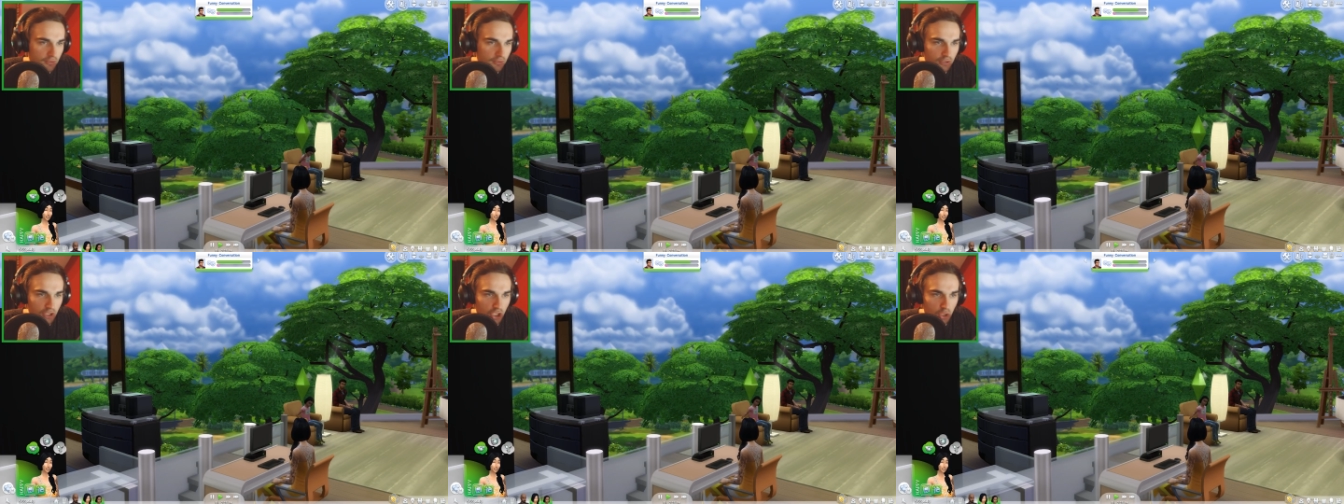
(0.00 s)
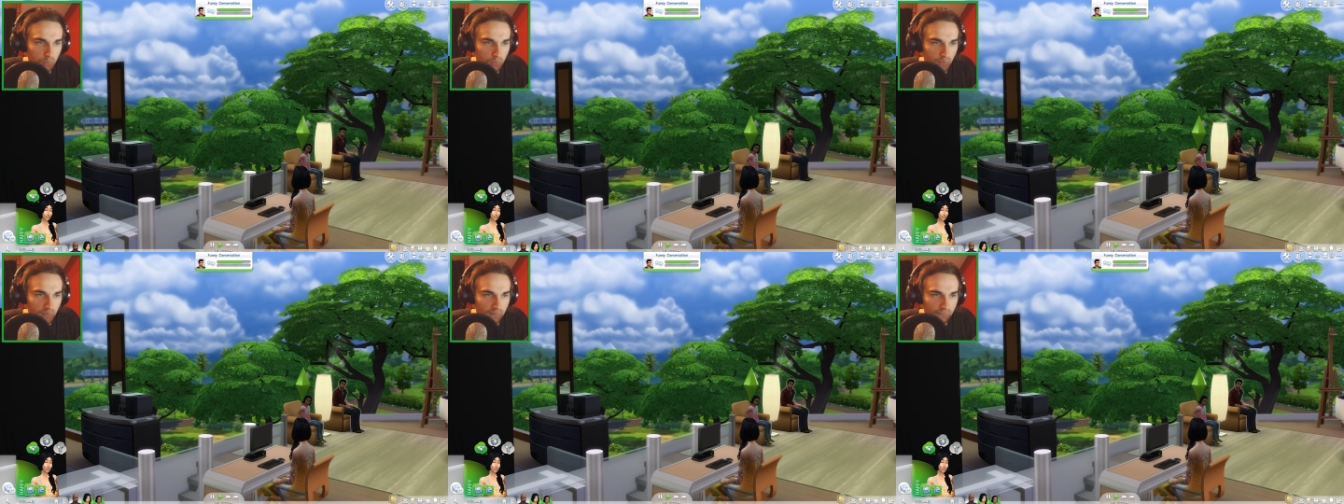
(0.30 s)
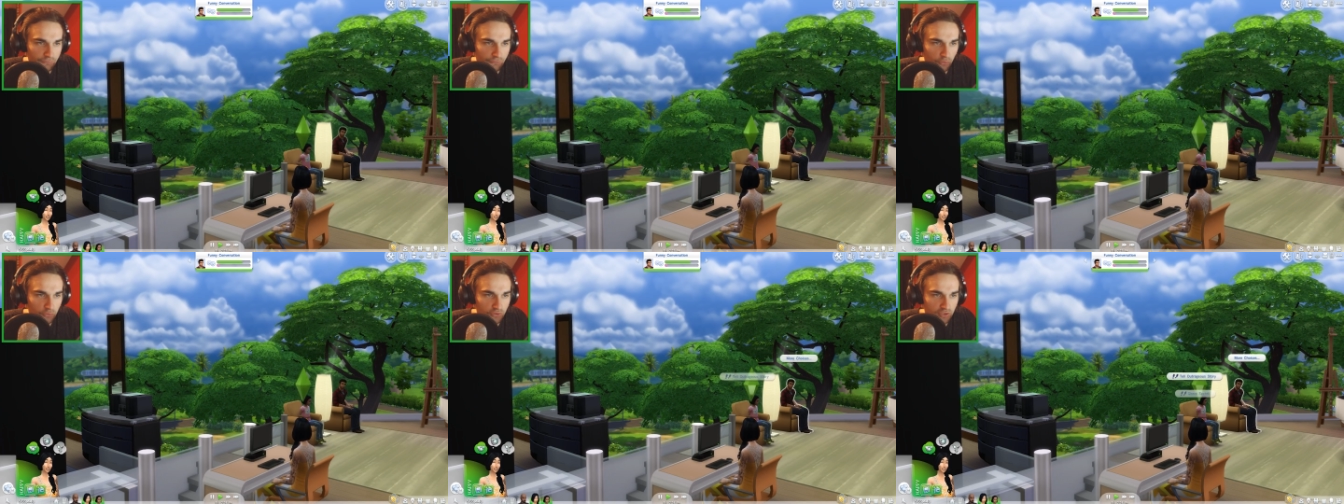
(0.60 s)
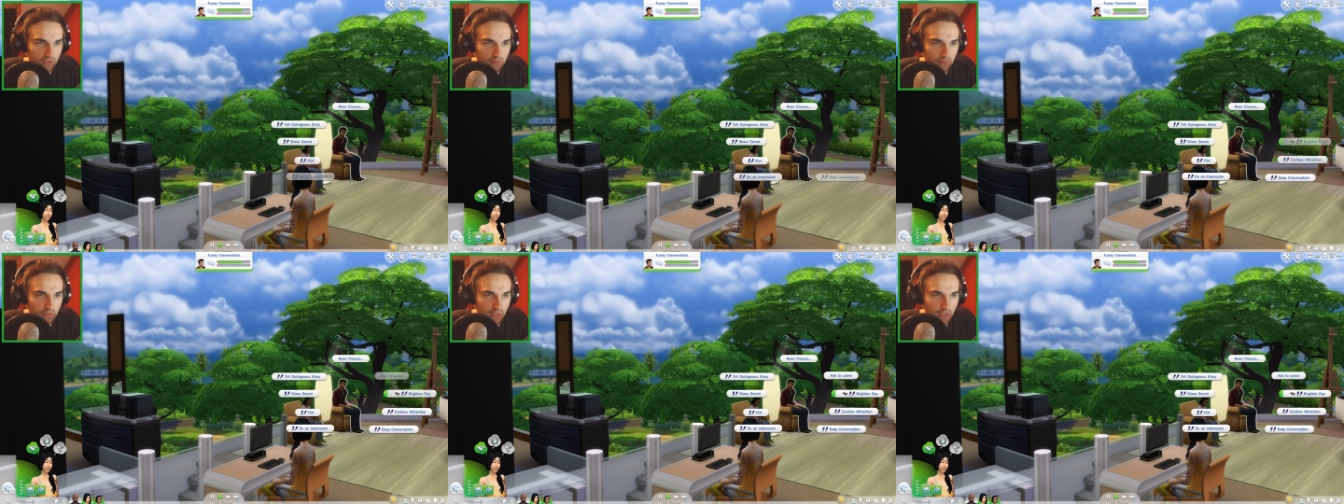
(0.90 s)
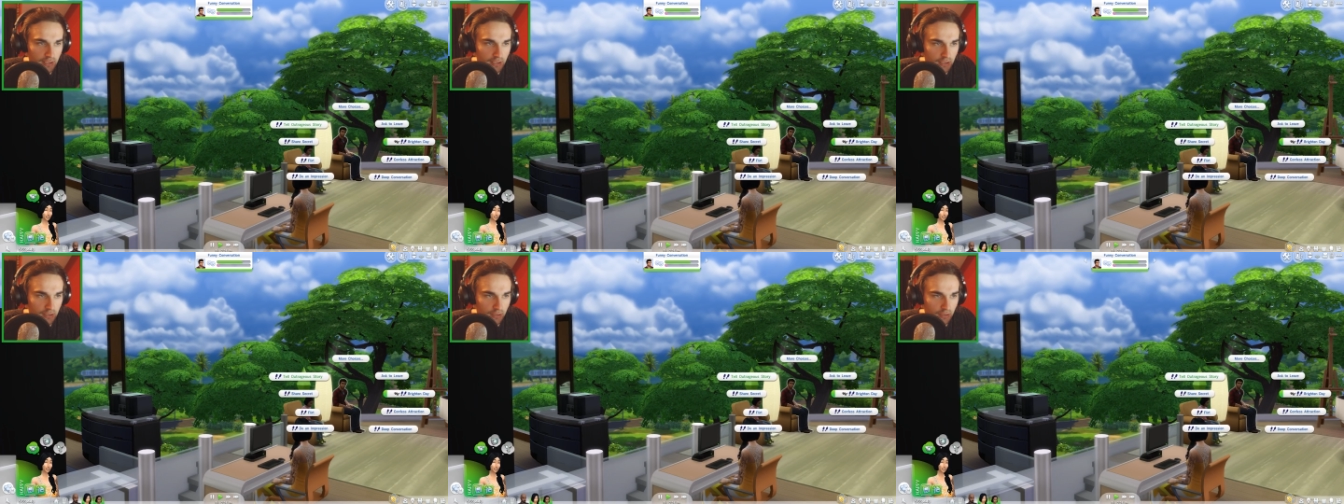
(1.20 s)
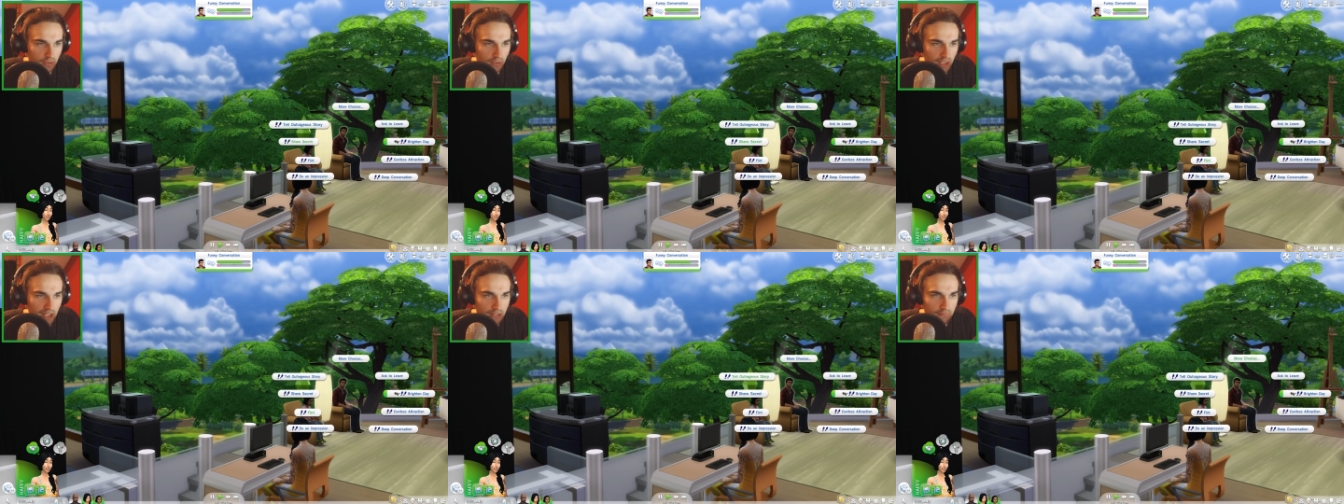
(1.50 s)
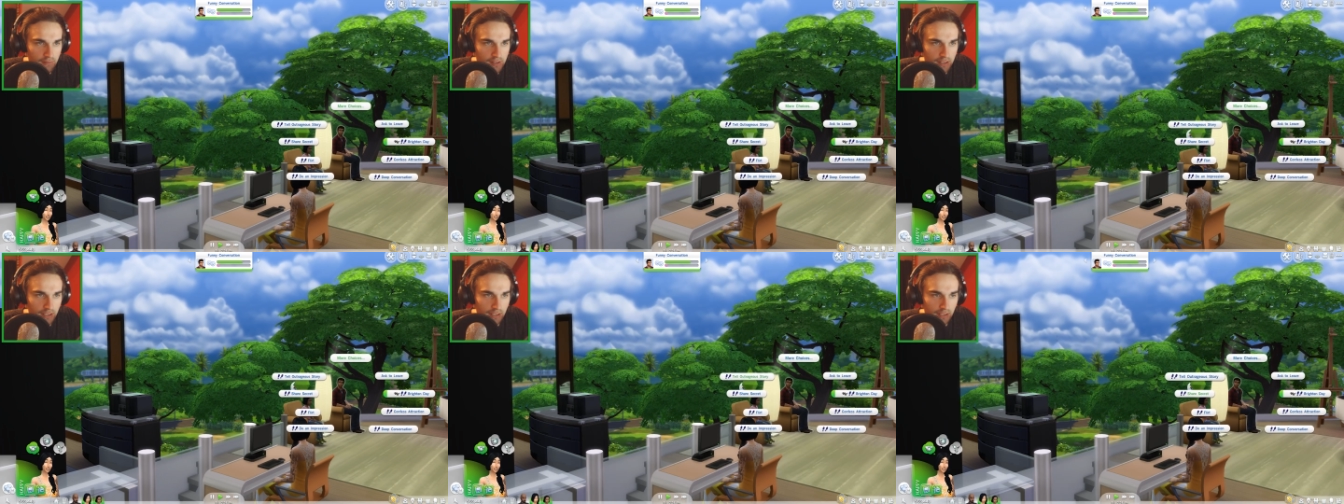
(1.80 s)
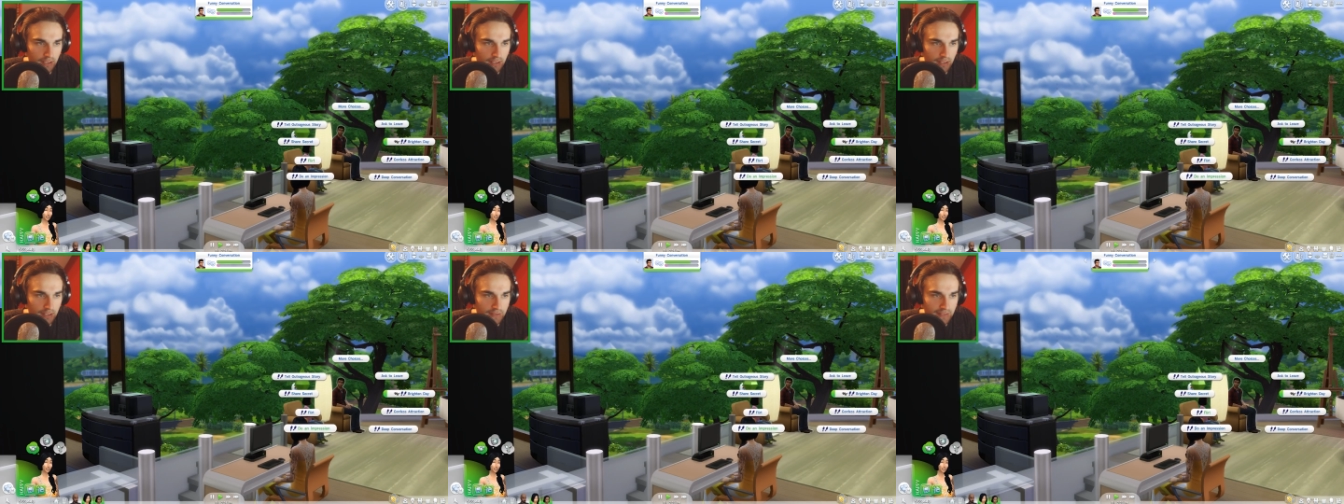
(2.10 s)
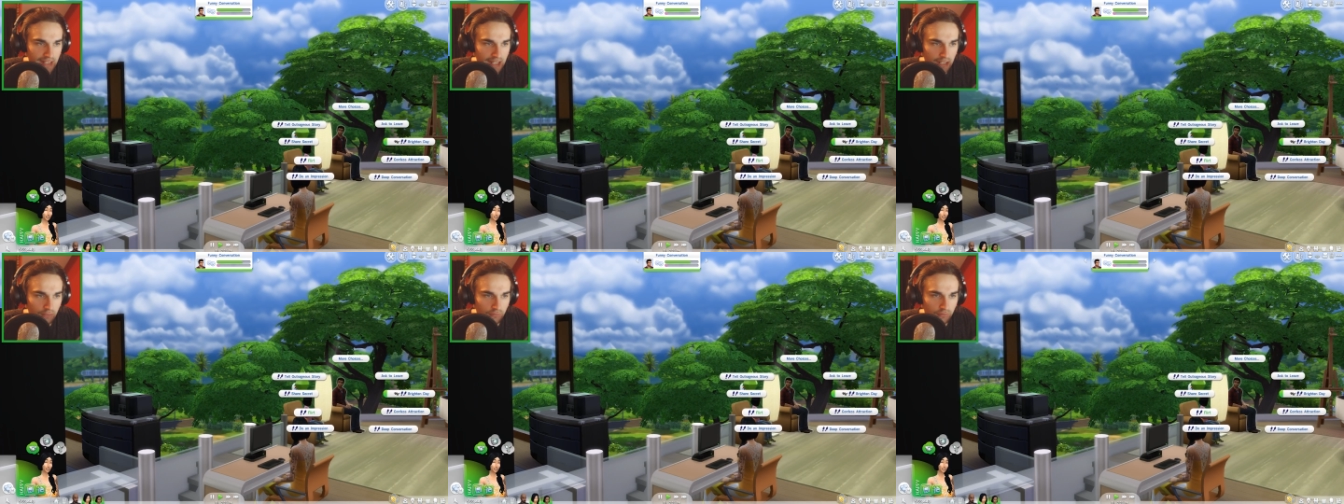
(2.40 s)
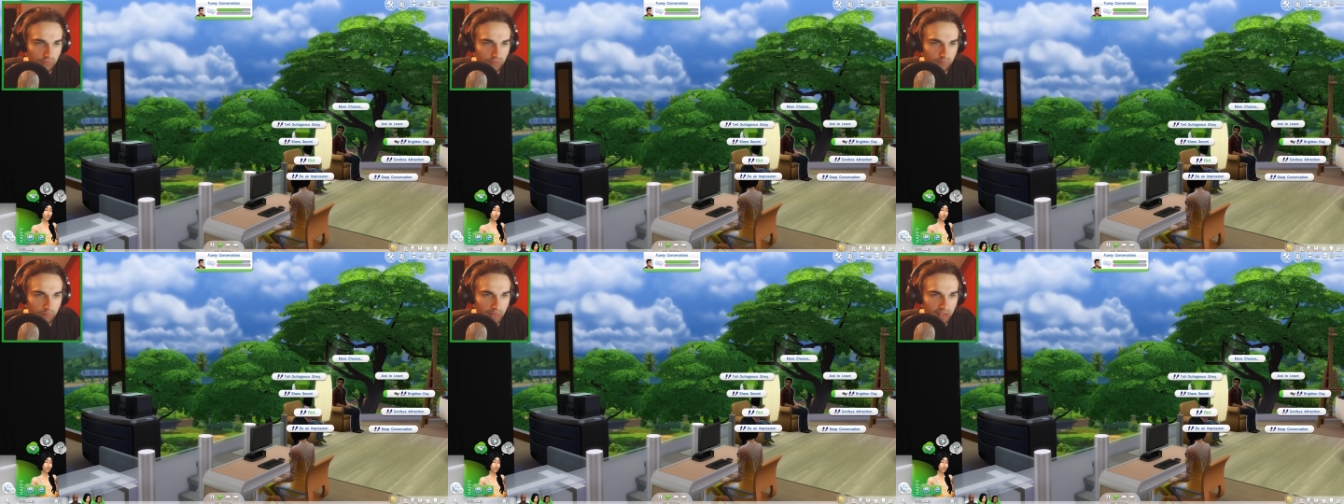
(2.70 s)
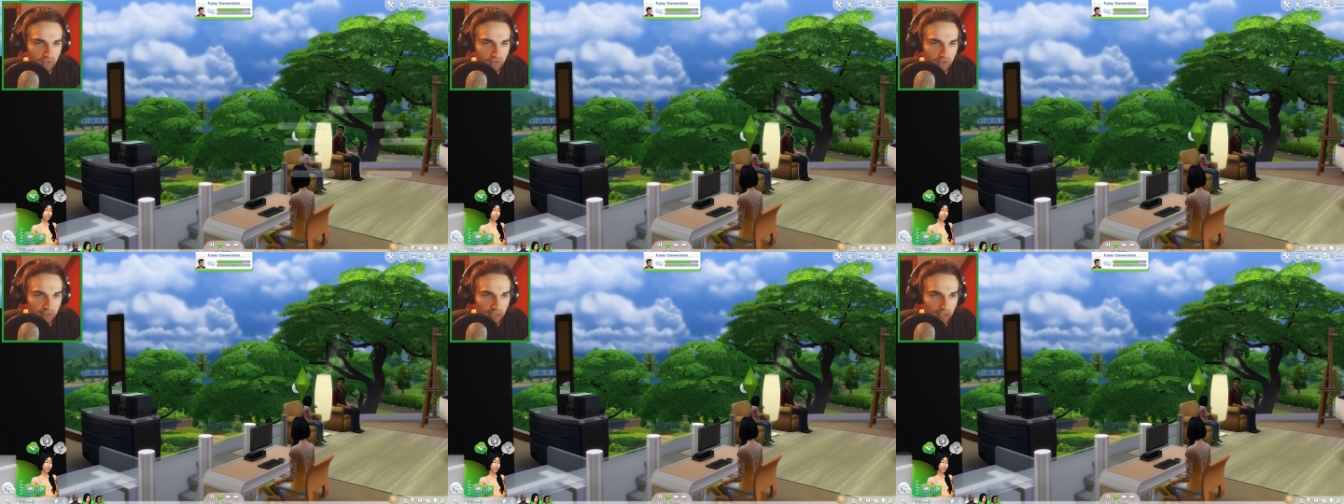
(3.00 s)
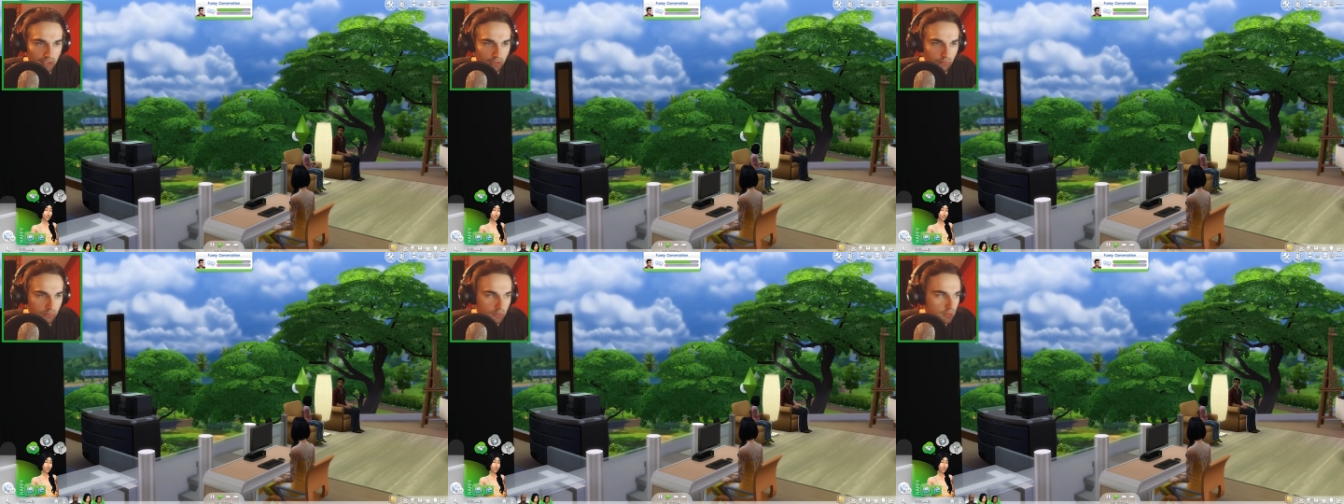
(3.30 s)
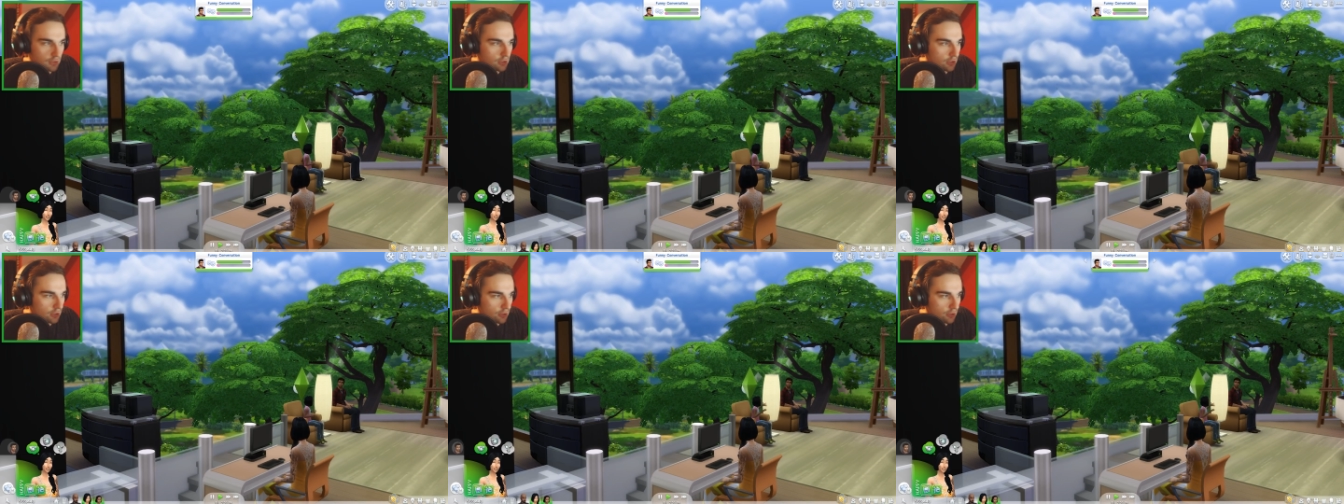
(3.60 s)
Nope, unfortunately, Eric is out of the picture now.